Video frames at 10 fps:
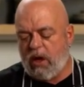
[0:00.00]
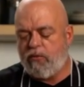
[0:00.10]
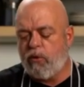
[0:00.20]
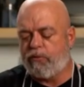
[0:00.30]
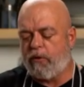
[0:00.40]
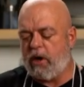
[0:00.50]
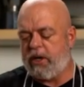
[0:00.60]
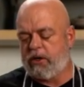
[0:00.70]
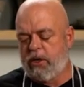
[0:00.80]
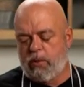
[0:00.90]
If you
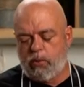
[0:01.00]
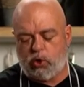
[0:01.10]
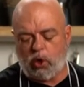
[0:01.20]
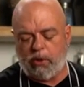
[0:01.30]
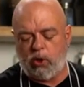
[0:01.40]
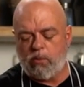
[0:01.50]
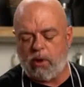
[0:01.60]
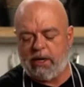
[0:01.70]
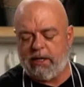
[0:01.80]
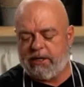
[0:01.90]
find with chopping you
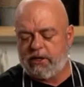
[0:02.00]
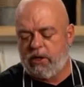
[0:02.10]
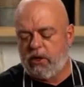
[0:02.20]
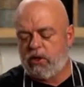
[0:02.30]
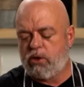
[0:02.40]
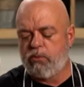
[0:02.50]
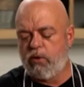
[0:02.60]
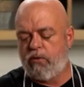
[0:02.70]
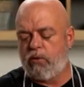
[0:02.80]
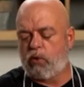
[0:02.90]
might need to
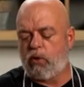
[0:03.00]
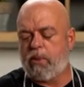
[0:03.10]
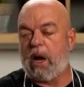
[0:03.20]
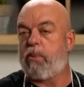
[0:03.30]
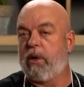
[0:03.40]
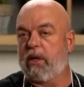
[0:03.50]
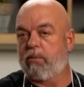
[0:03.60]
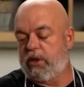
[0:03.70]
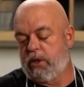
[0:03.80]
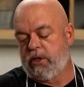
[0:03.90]
move your grip up a little
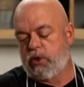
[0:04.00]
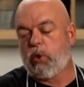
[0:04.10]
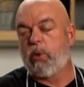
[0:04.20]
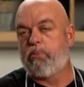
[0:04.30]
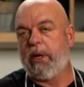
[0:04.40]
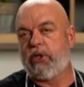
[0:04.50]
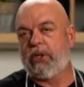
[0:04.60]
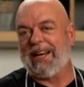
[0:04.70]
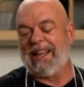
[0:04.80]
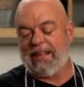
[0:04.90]
bit so you can pinch
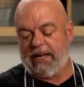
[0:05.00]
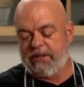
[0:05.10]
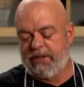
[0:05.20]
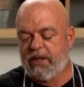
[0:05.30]
it like that.